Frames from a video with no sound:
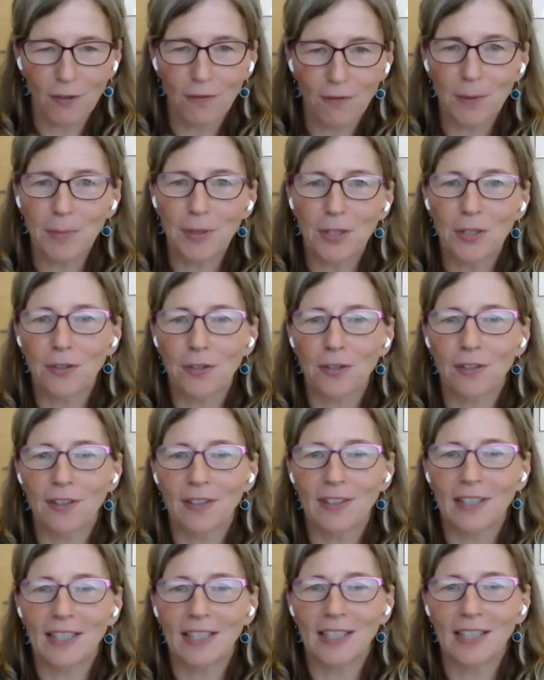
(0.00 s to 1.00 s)
from
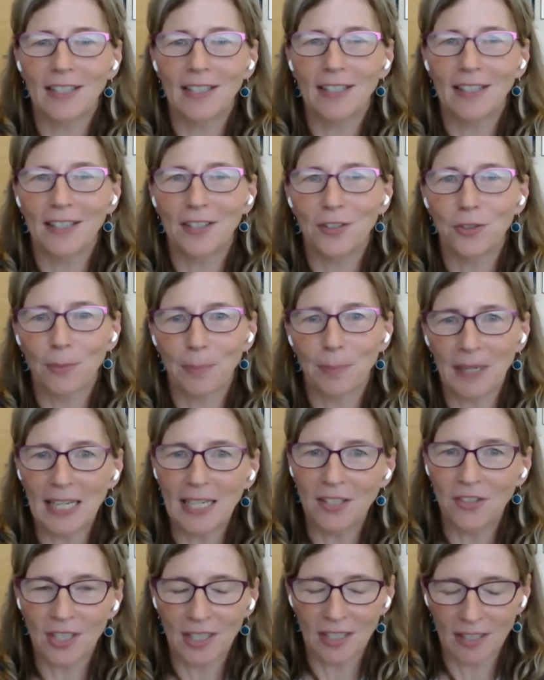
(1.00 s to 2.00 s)
in your
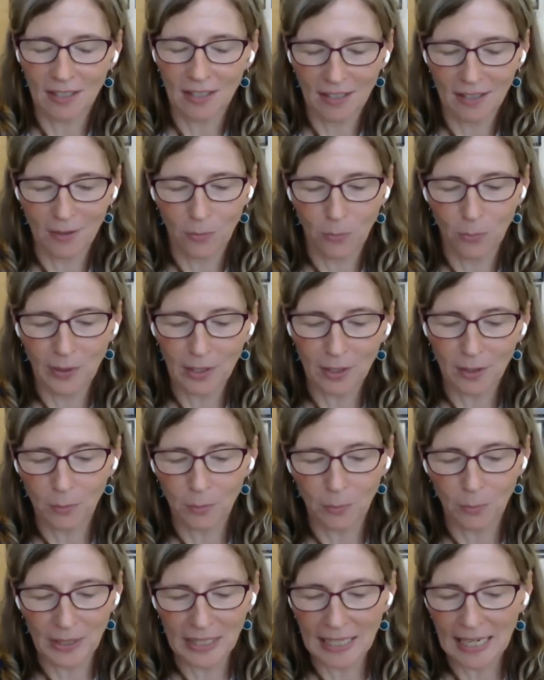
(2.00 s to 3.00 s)
opinion,
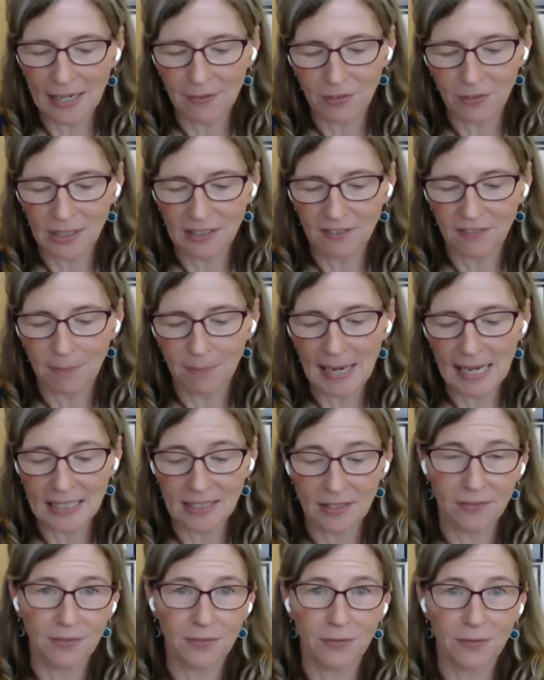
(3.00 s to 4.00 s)
will we ever live
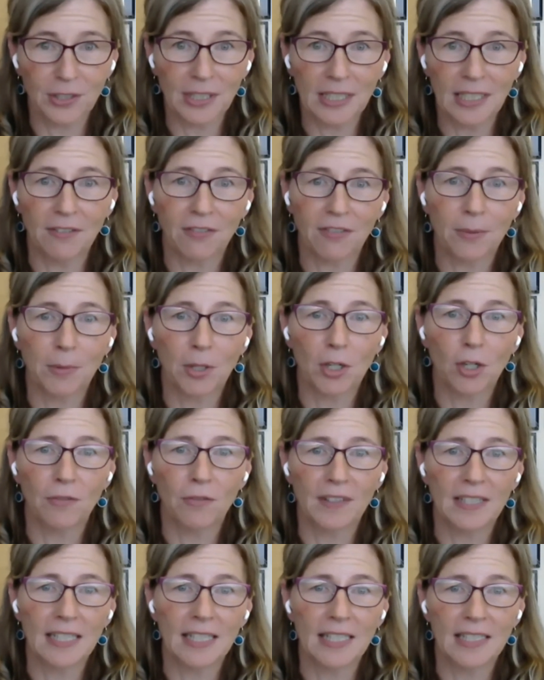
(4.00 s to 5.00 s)
mask-free from
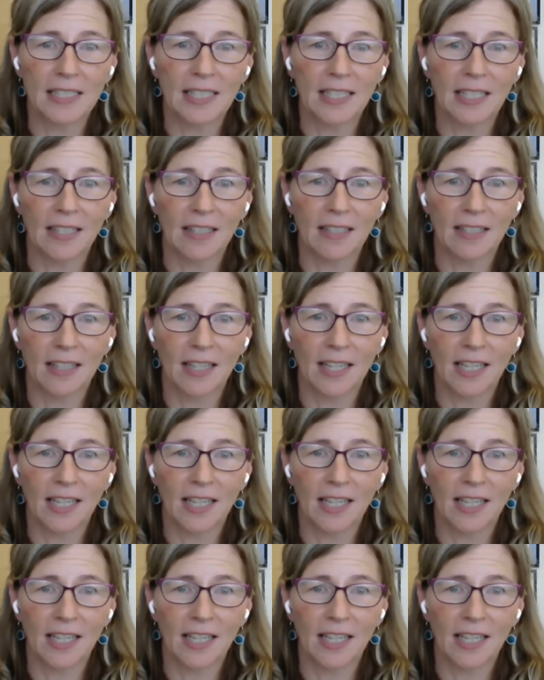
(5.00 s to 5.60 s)
COVID-19